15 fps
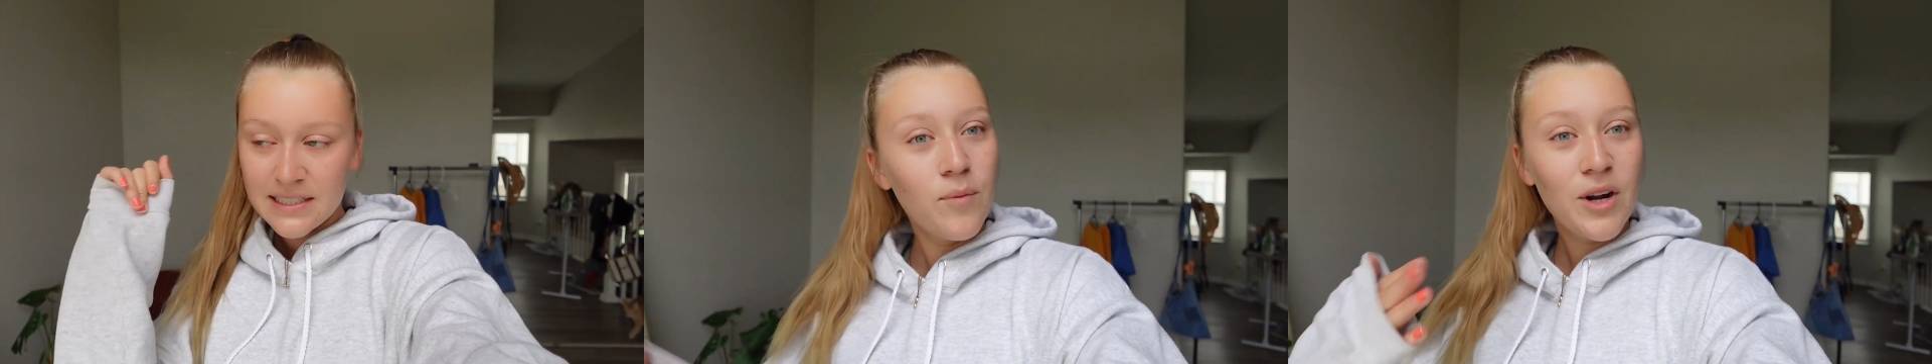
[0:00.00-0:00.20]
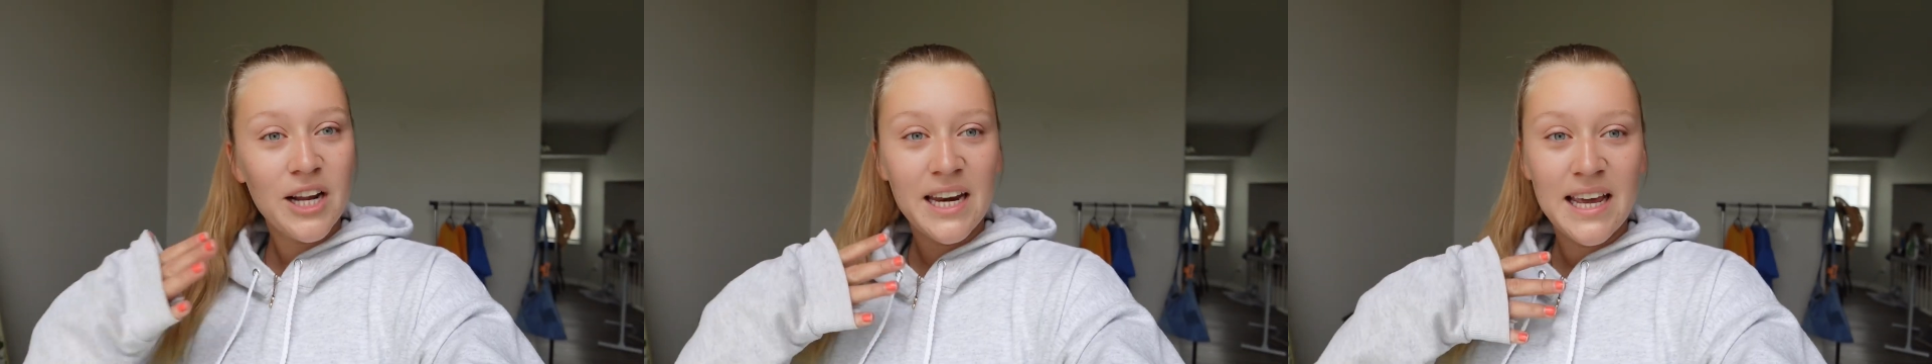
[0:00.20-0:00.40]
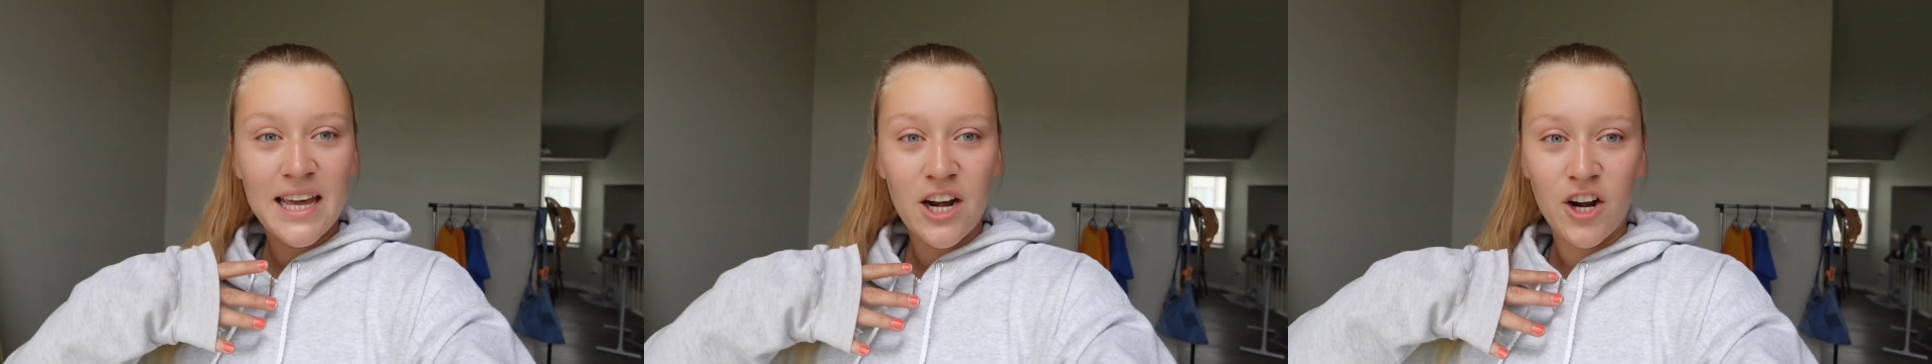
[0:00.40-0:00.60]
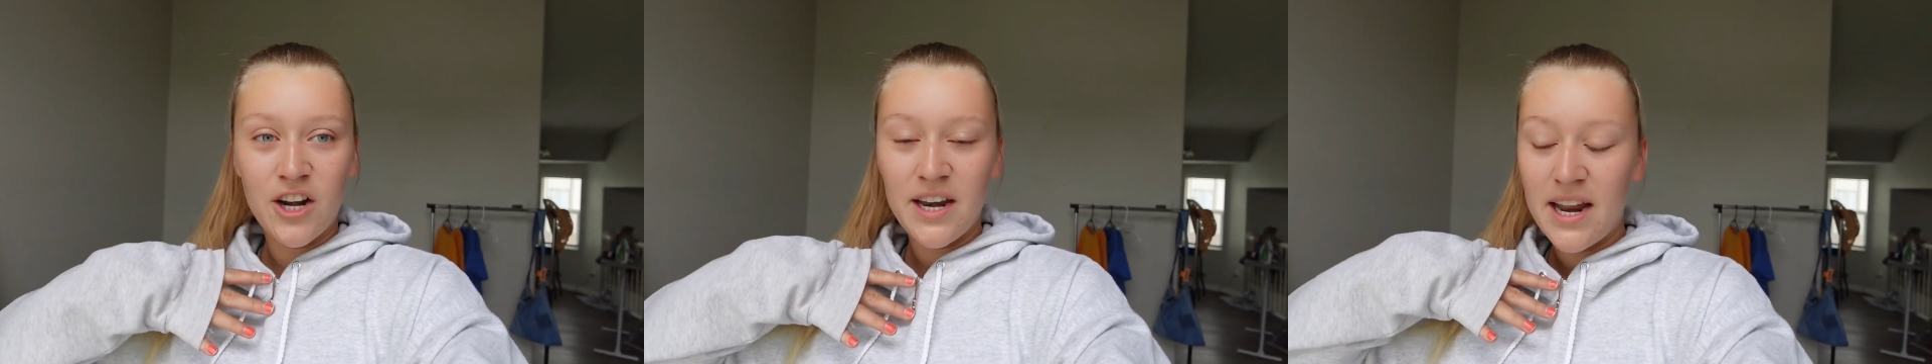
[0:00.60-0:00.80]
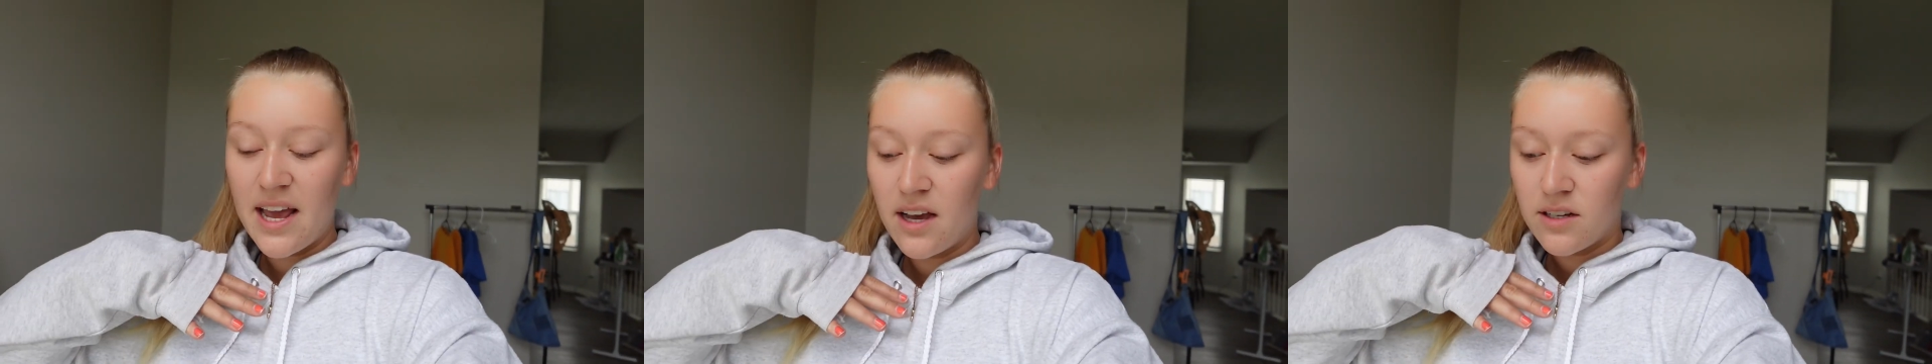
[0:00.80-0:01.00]
We're gonna get our
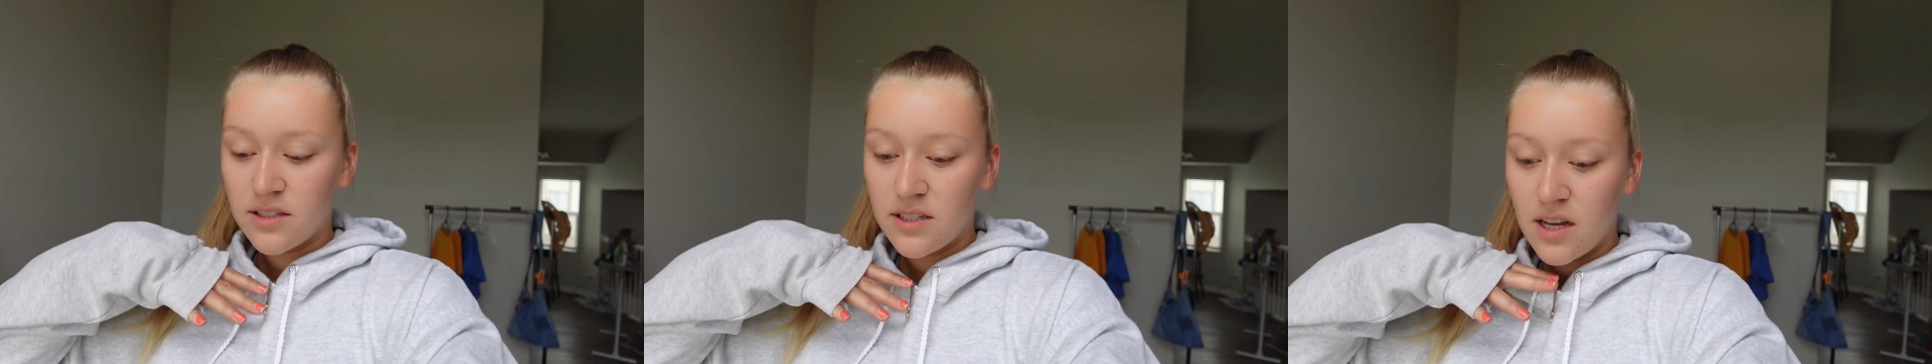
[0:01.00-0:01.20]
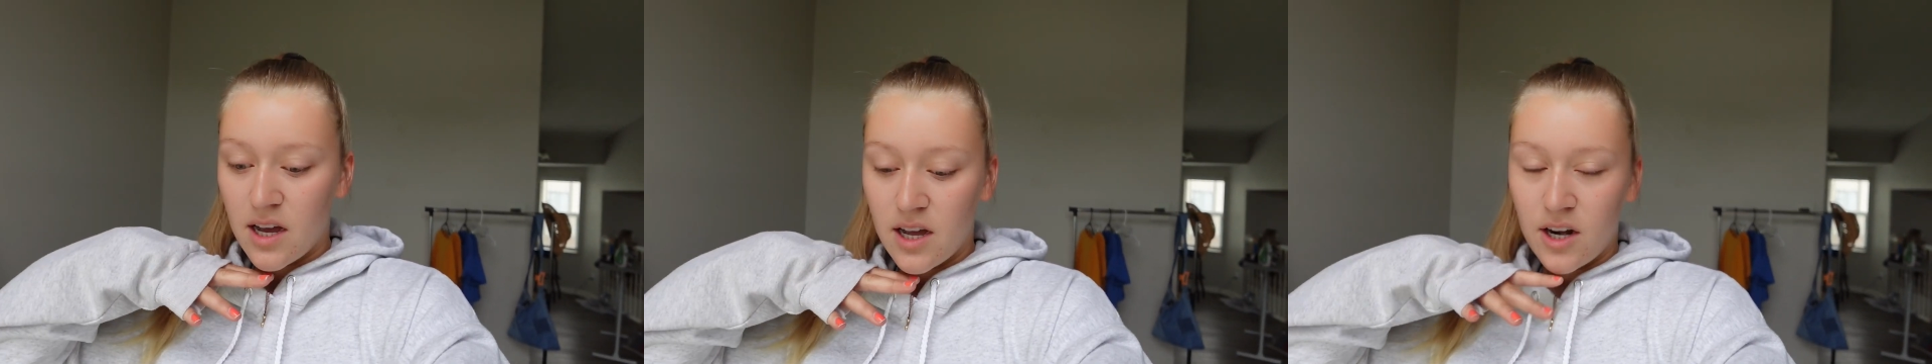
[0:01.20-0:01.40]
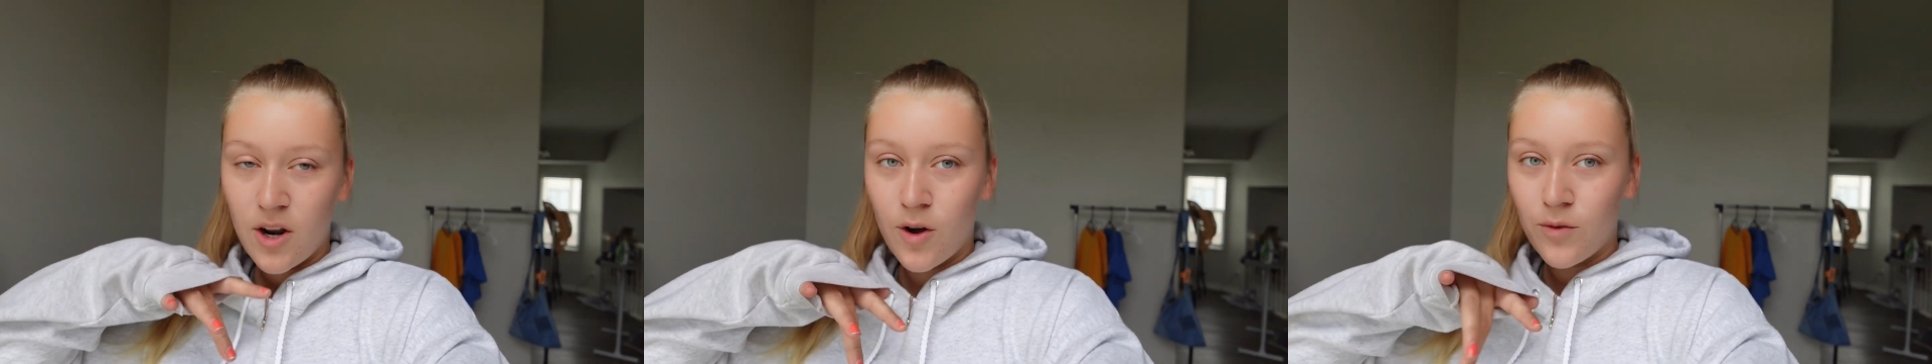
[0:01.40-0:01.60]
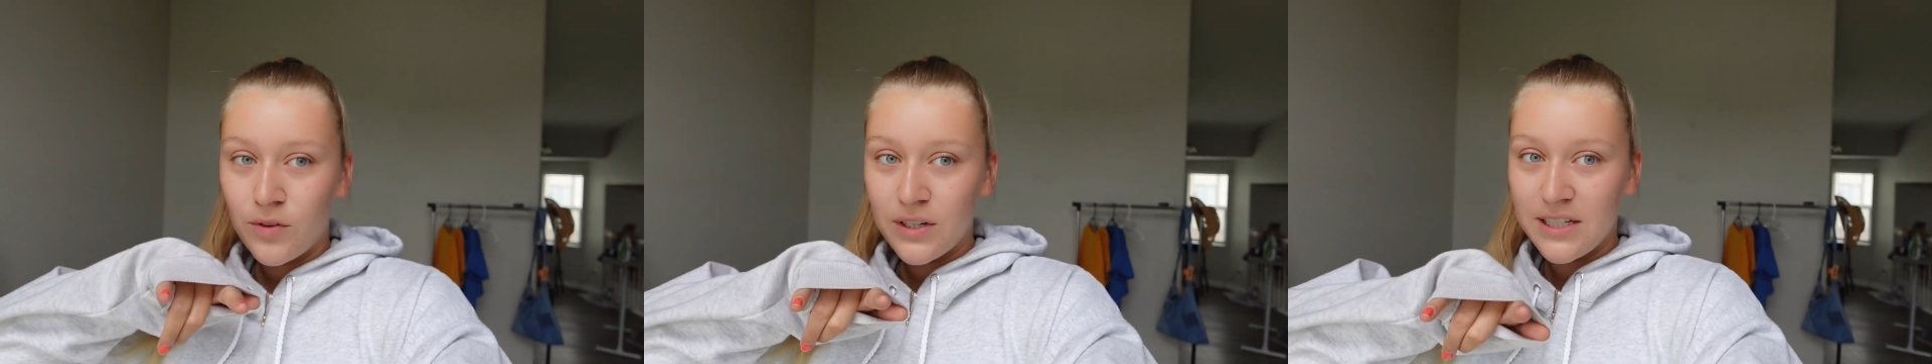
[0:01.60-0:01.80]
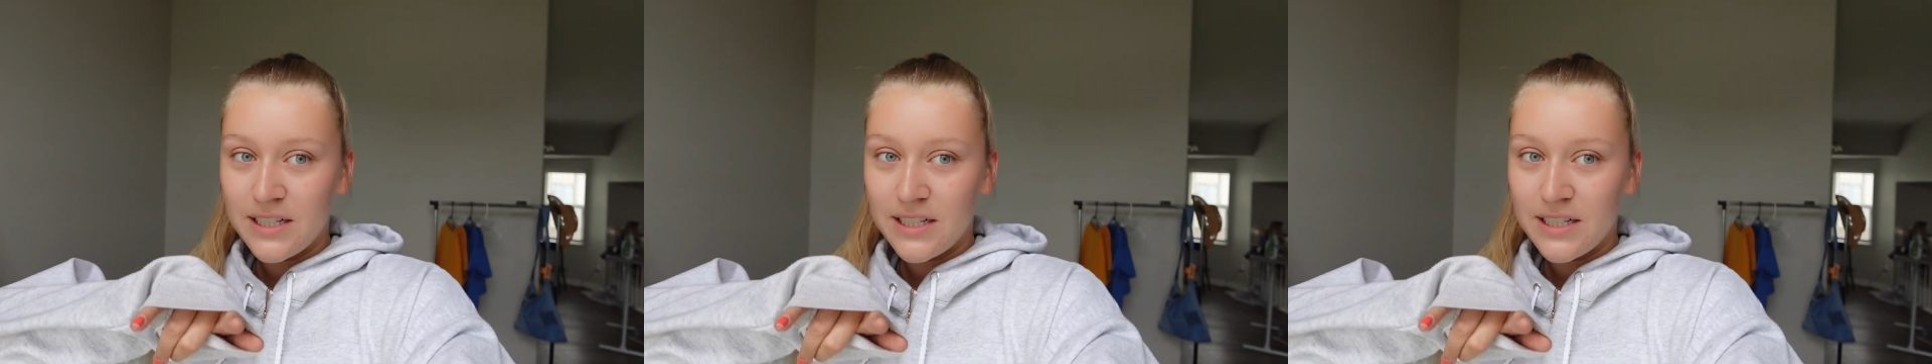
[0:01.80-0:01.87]
nails done, hopefully